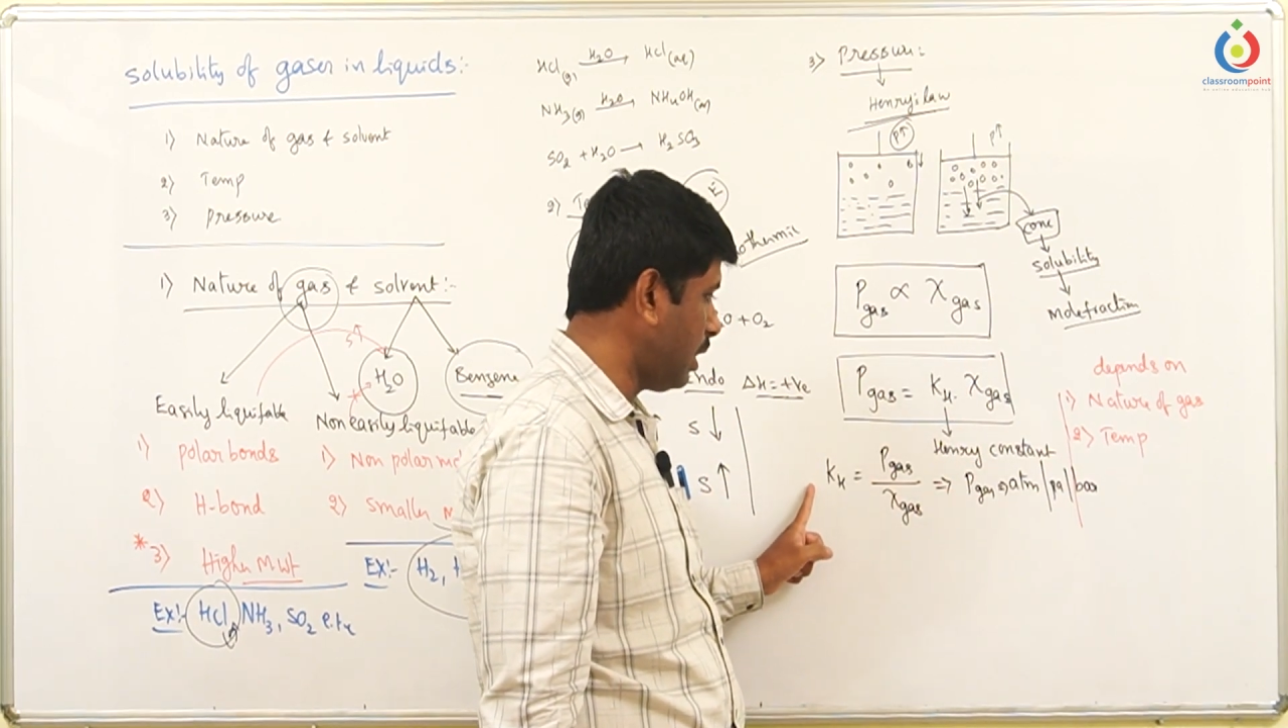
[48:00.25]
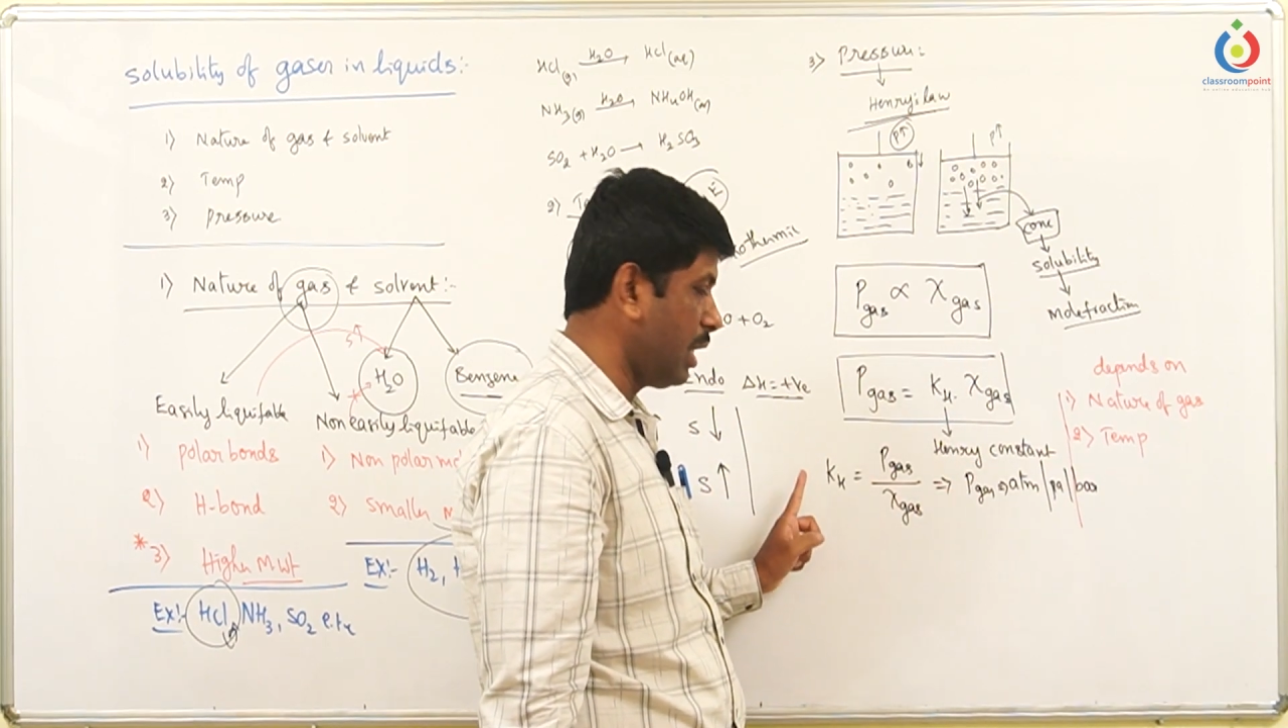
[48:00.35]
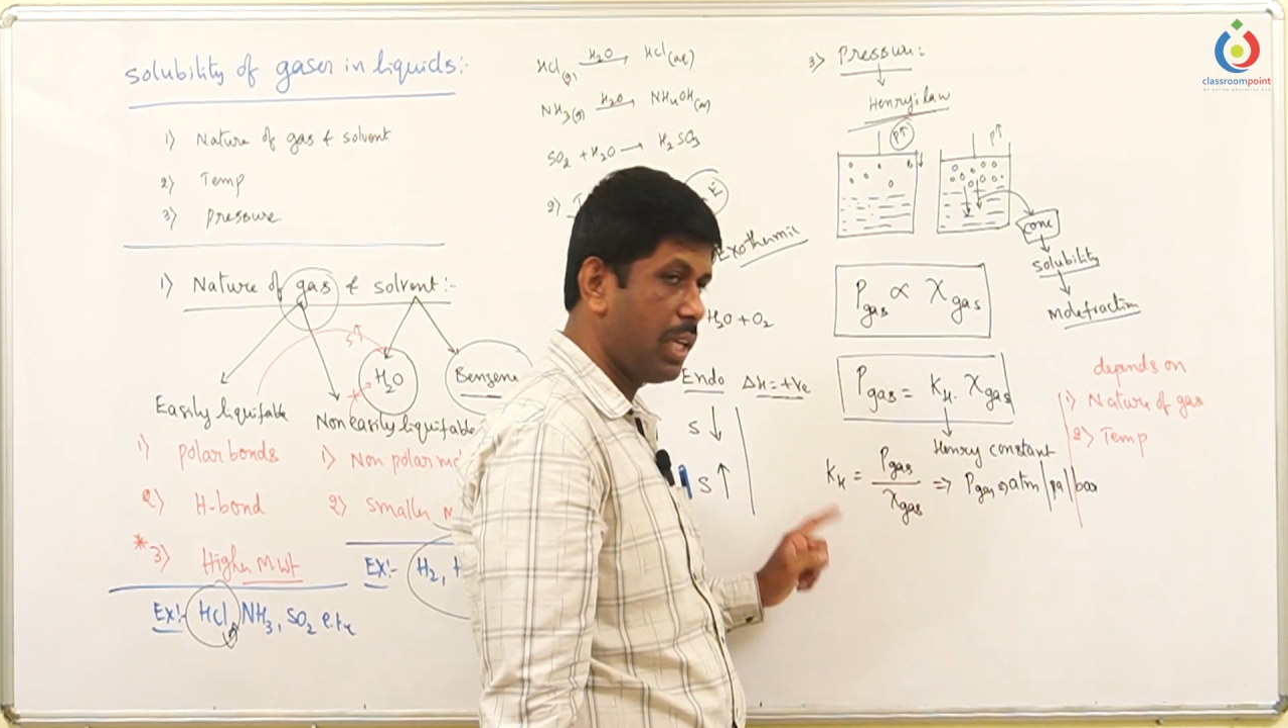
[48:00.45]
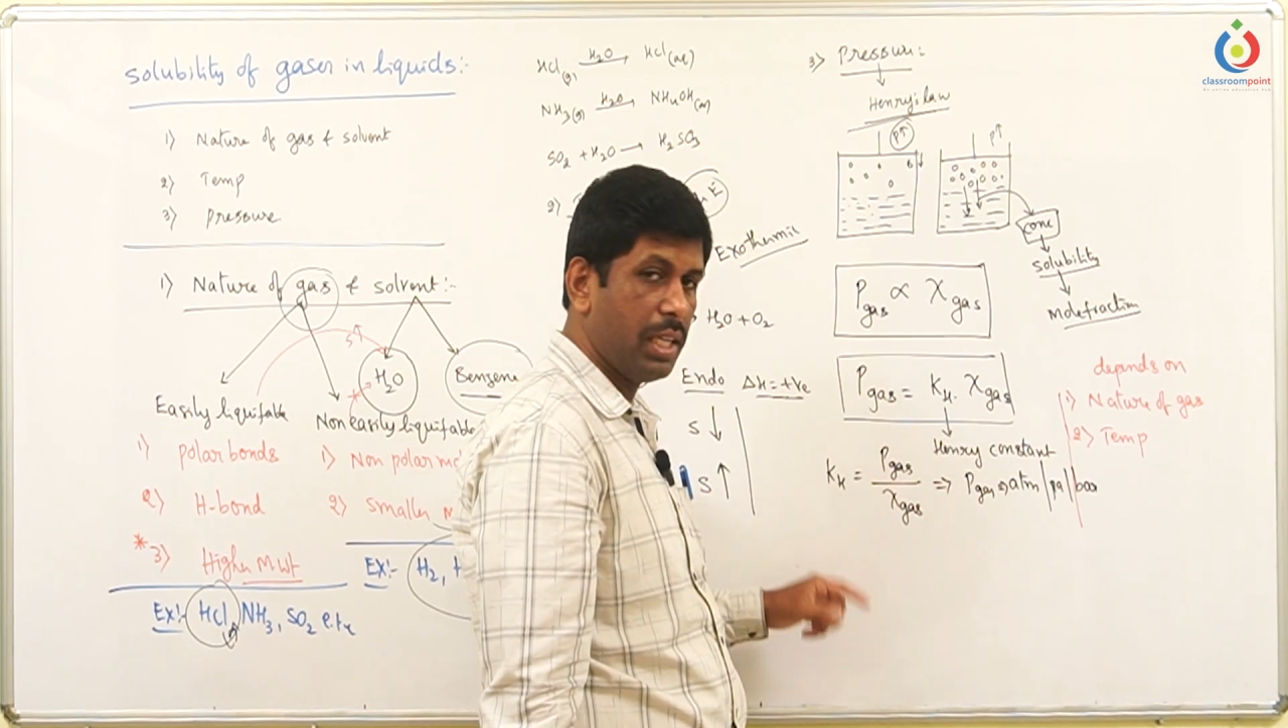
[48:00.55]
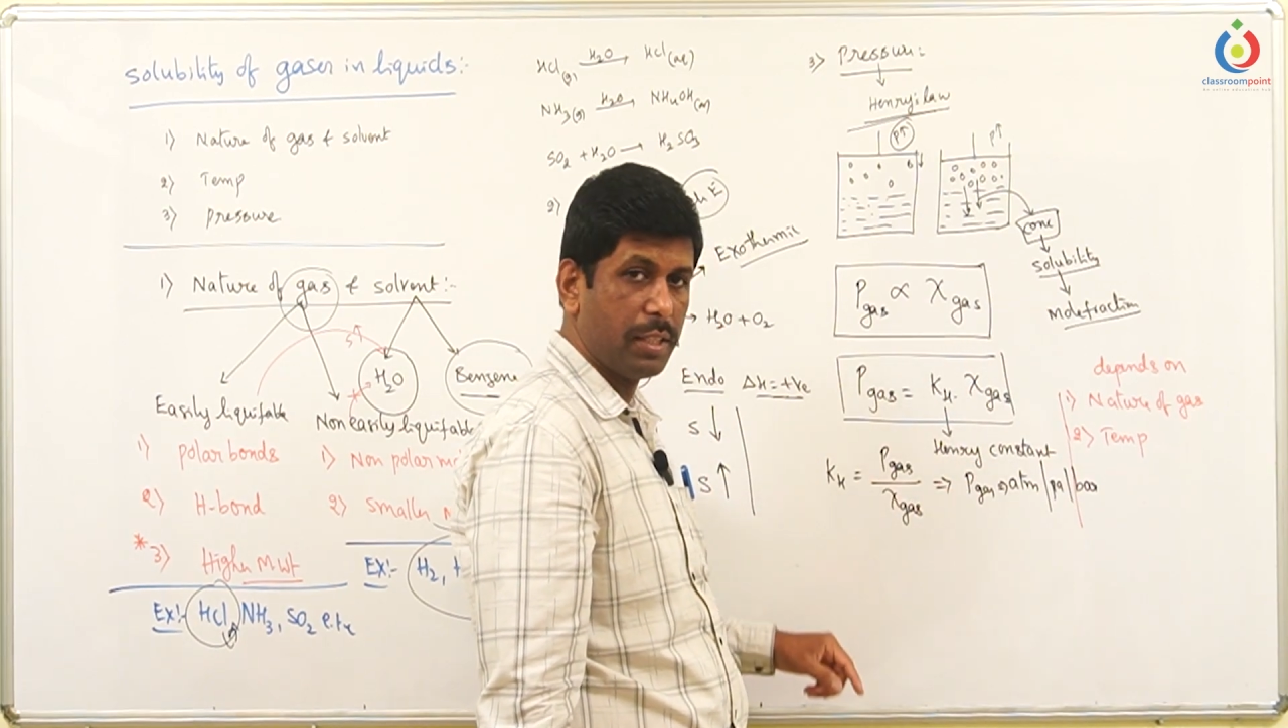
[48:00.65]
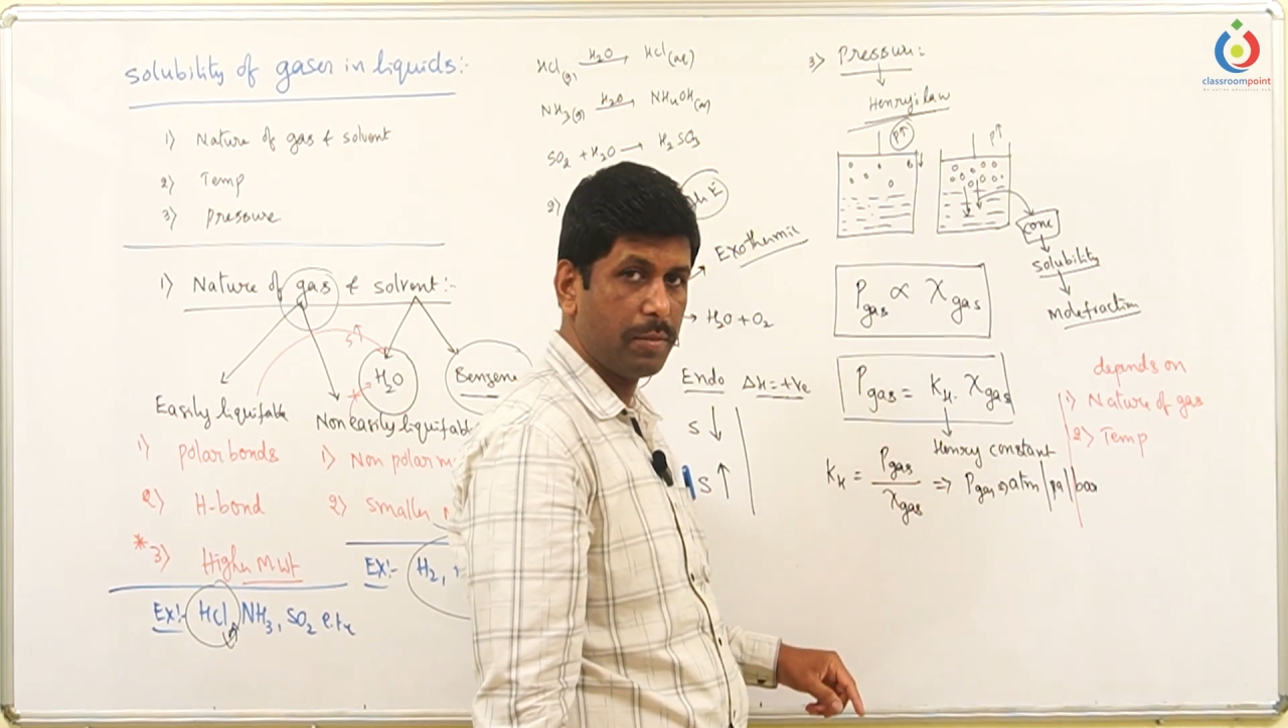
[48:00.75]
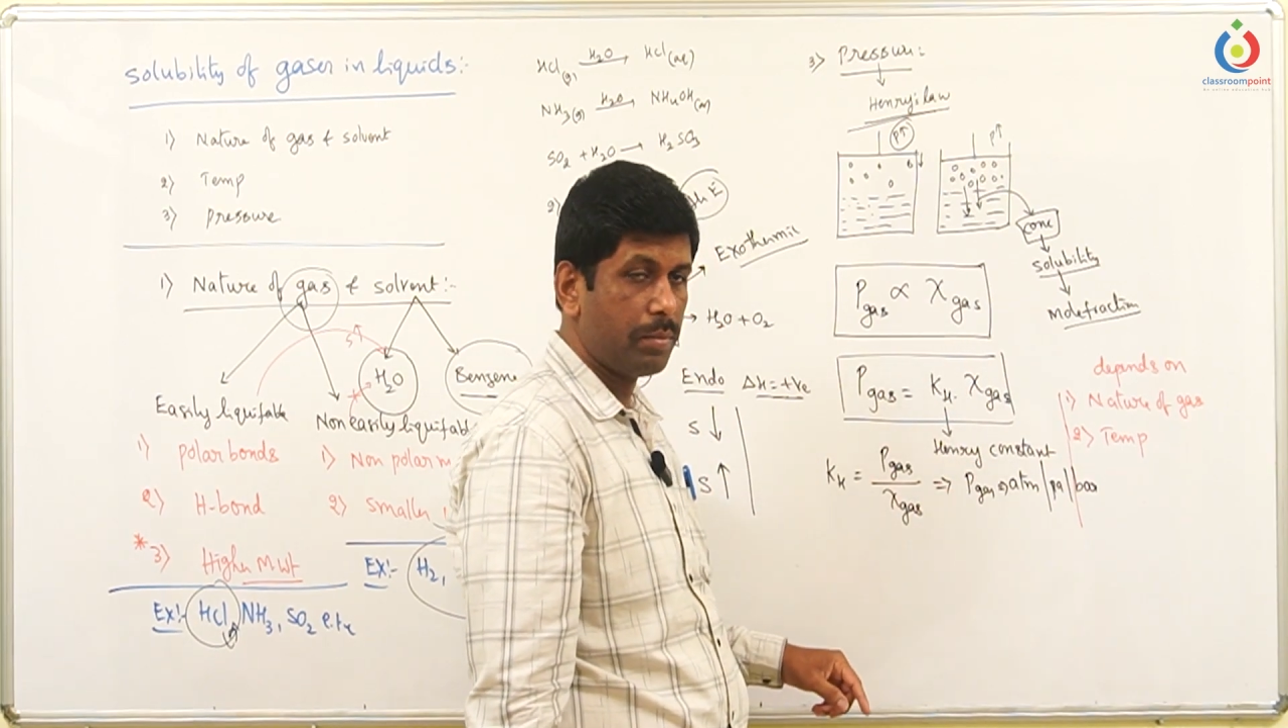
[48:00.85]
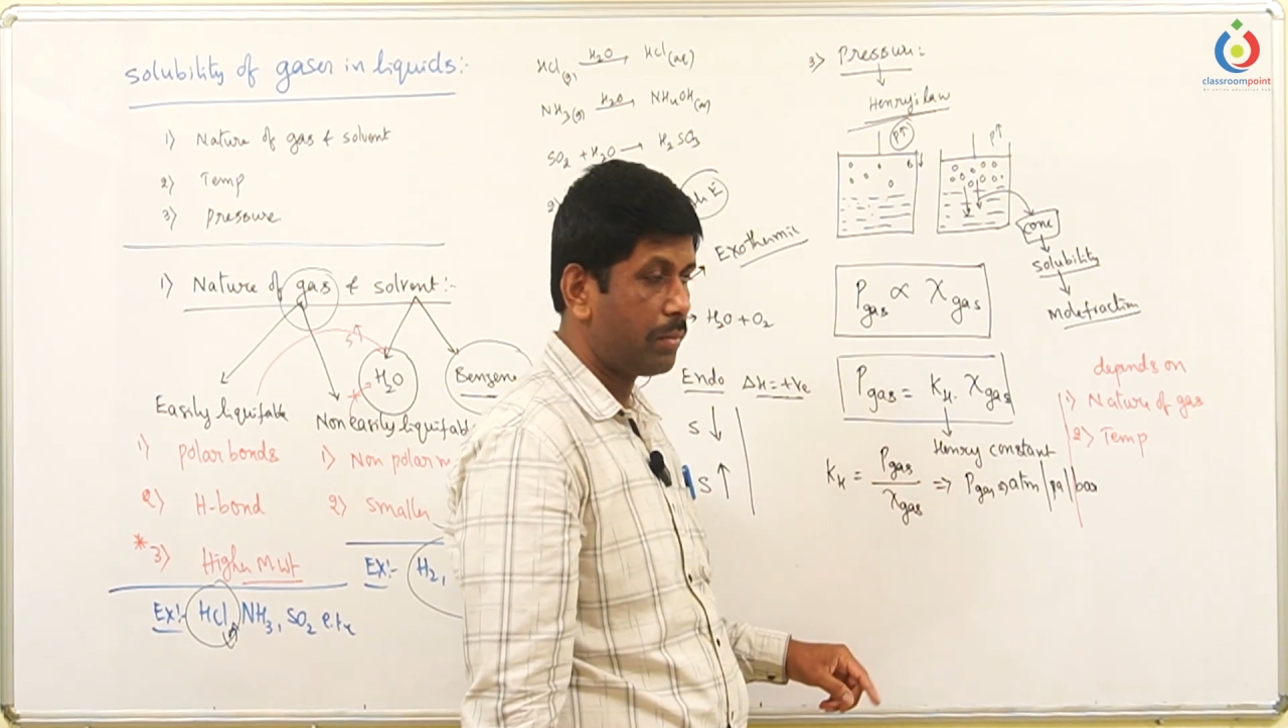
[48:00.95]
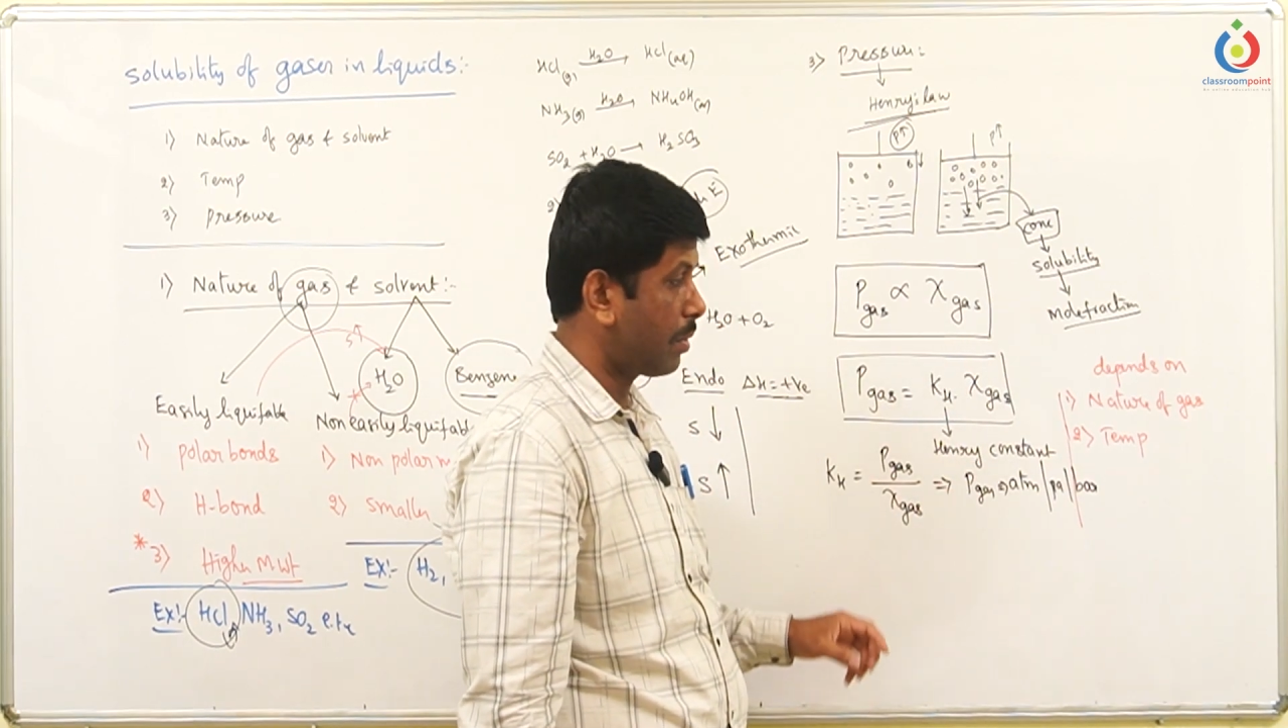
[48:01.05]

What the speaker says: decreases.